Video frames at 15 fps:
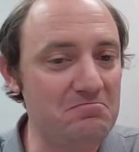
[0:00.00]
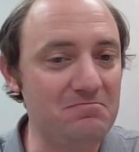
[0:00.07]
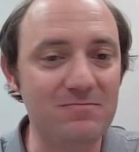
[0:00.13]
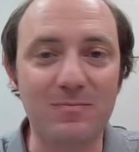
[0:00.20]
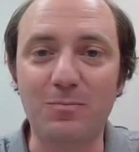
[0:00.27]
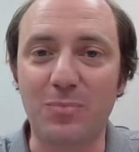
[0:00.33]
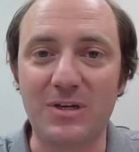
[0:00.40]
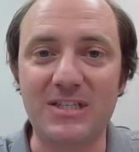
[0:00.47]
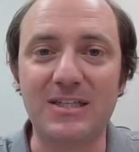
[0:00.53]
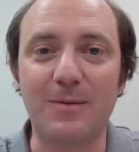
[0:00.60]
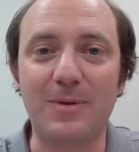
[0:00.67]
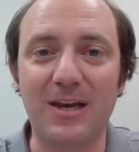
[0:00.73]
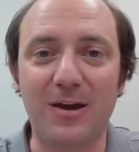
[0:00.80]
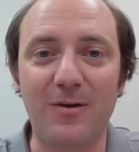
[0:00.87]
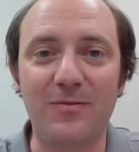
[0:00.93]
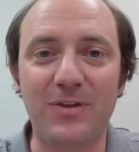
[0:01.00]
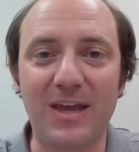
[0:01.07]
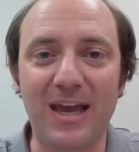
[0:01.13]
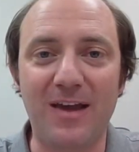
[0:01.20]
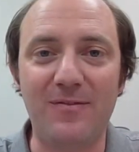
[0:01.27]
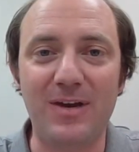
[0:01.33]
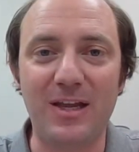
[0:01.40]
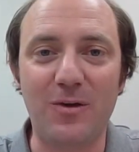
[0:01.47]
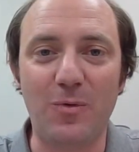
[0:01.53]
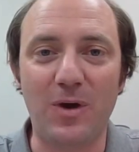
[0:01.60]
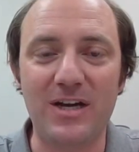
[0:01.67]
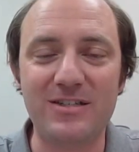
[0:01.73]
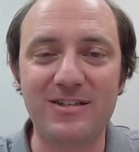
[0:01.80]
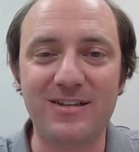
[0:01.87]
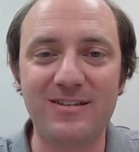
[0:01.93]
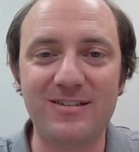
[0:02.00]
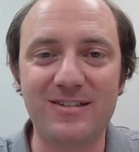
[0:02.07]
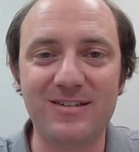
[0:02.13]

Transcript: Please let me know if you have any questions,